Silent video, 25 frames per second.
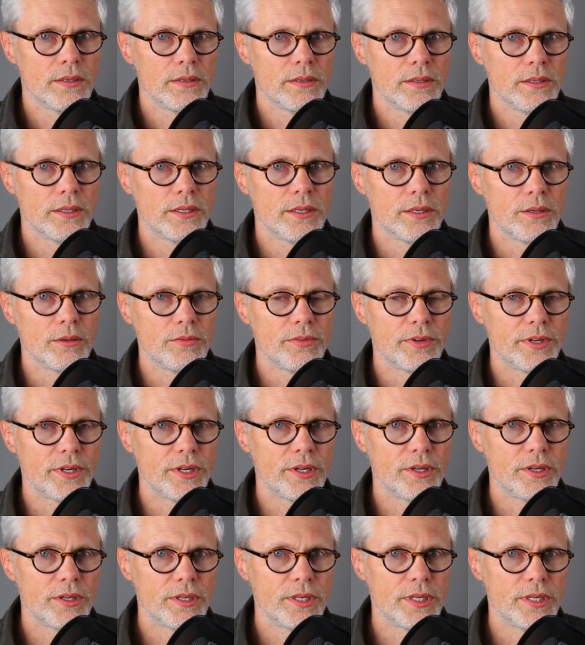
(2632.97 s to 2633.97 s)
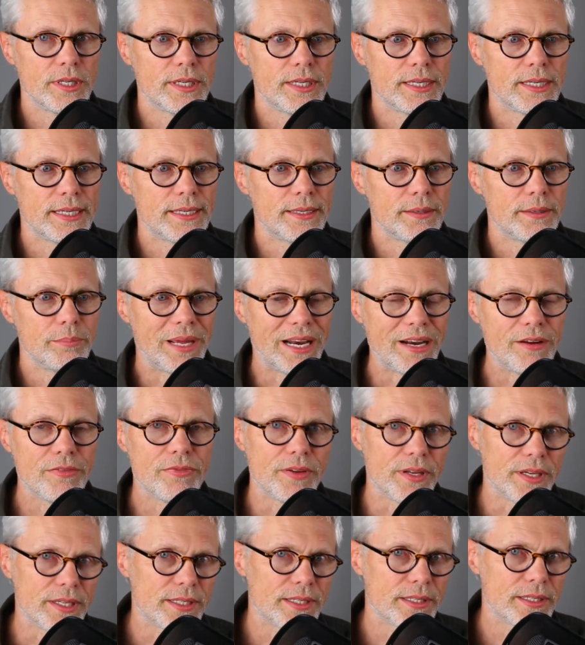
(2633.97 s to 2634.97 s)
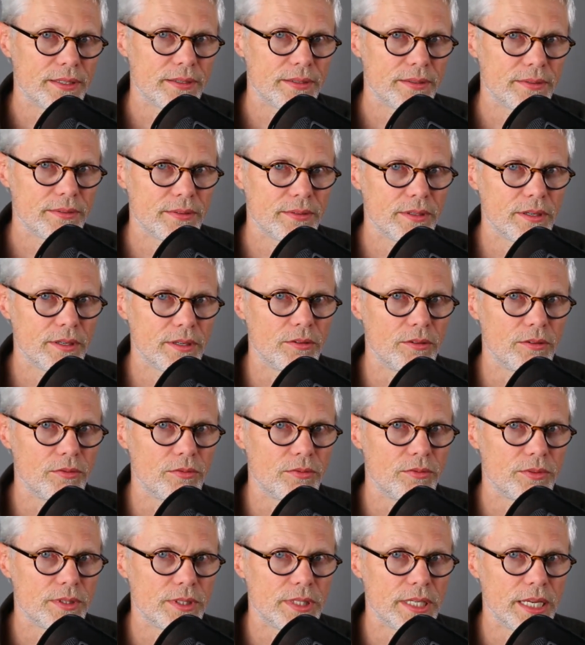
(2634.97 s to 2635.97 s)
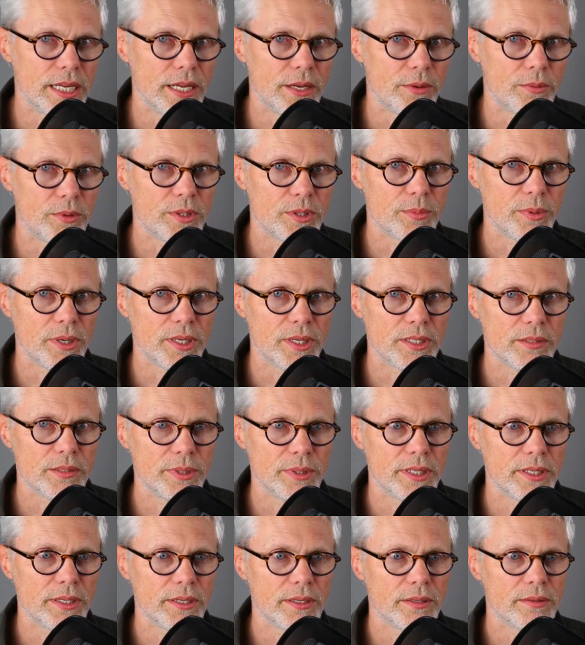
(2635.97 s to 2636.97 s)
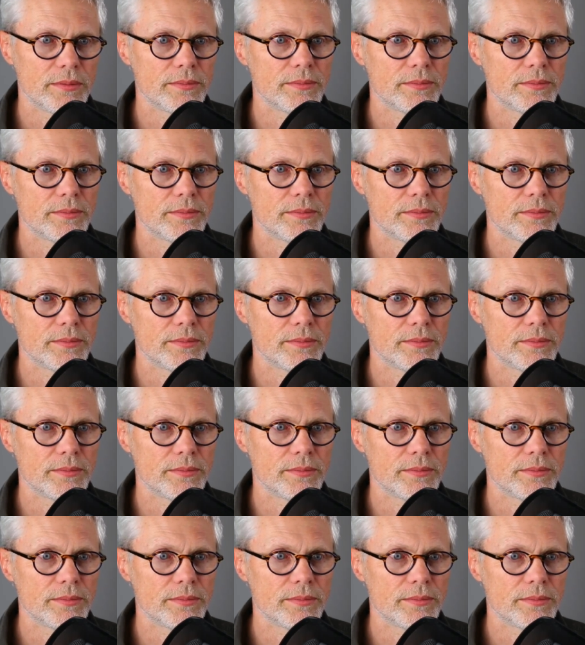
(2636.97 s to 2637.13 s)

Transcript: you know, very good uh, benefit of taking responsibility.